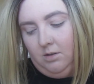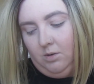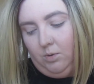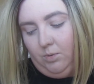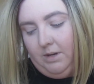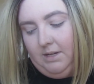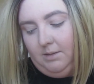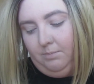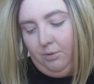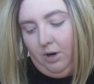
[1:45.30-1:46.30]
crease
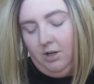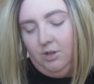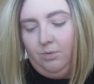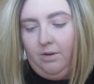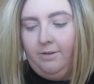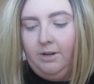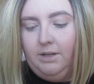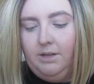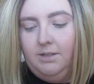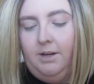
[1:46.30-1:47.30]
brush, wherever it
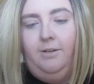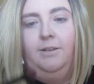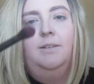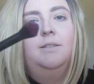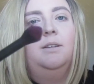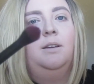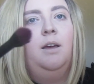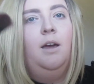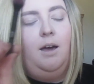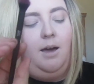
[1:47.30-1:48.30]
is, here it is.
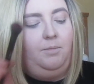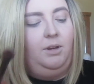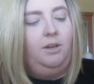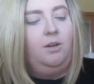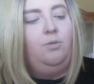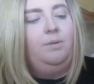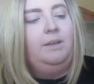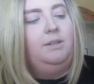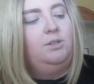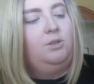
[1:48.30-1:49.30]
I'm going to go
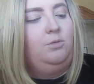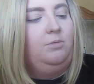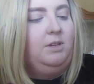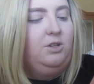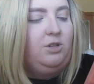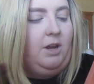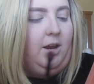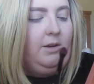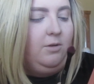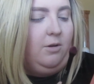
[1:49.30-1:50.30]
into this
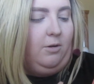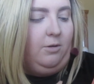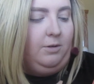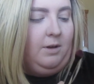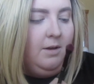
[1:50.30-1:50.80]
shade called